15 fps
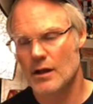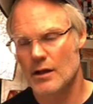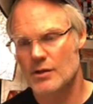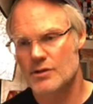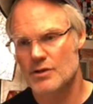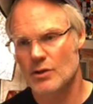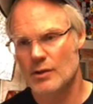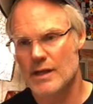
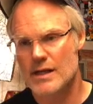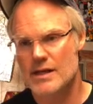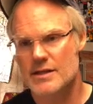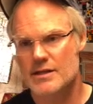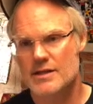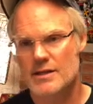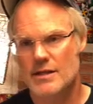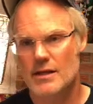so
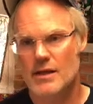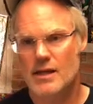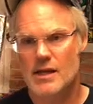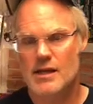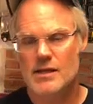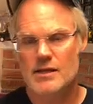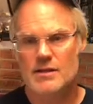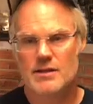he's
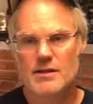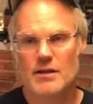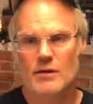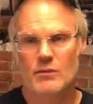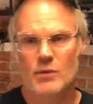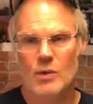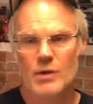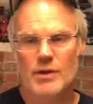he's
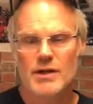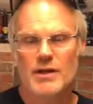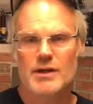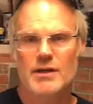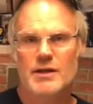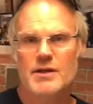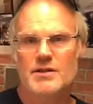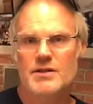Ronodin
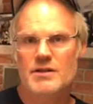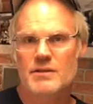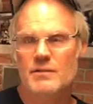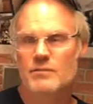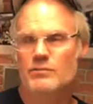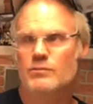is